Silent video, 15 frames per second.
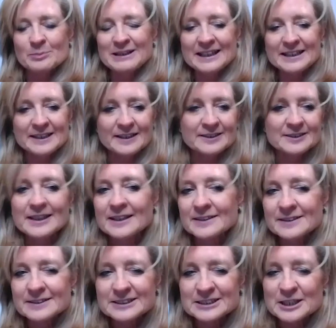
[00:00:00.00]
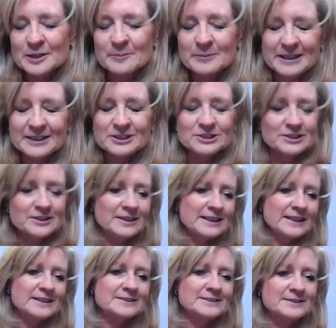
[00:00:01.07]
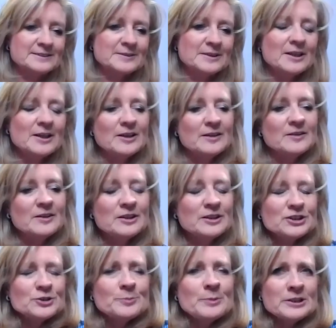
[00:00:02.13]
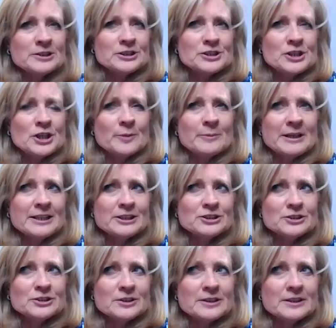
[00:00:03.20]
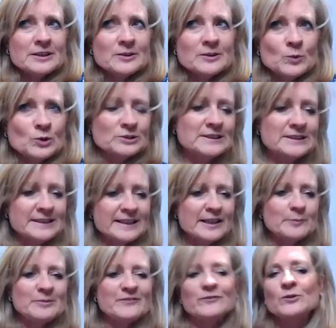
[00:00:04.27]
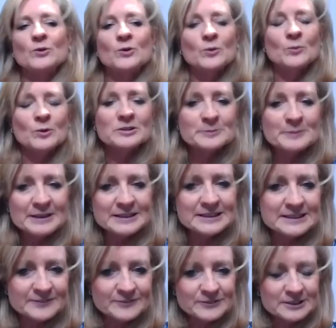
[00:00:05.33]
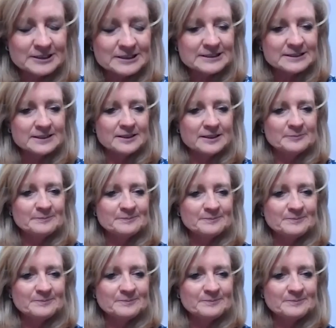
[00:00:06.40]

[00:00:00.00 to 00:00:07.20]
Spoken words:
planning and the determination, I guess. The determination that wasn't there before. What's made it different this time?